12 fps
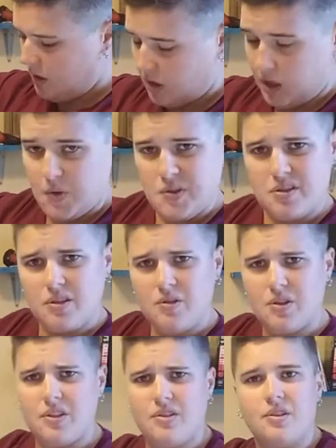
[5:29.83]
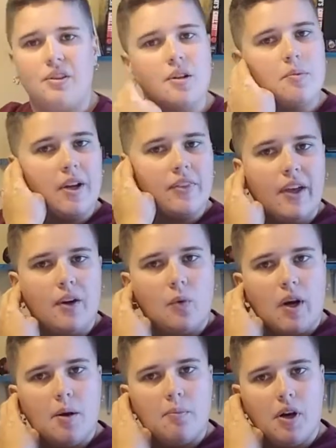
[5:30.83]
I was a little concerned about that
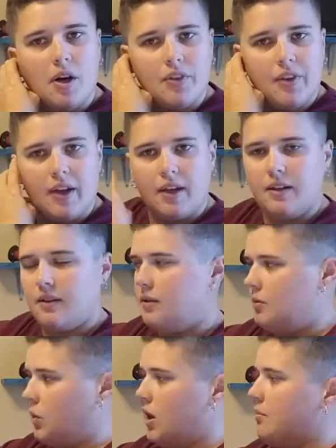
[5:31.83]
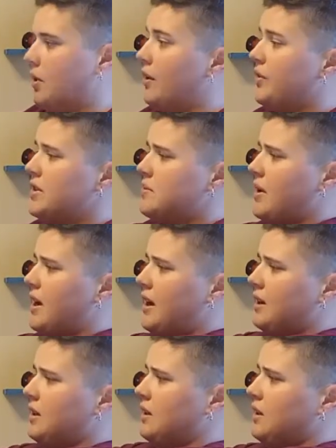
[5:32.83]
when I bought this pack,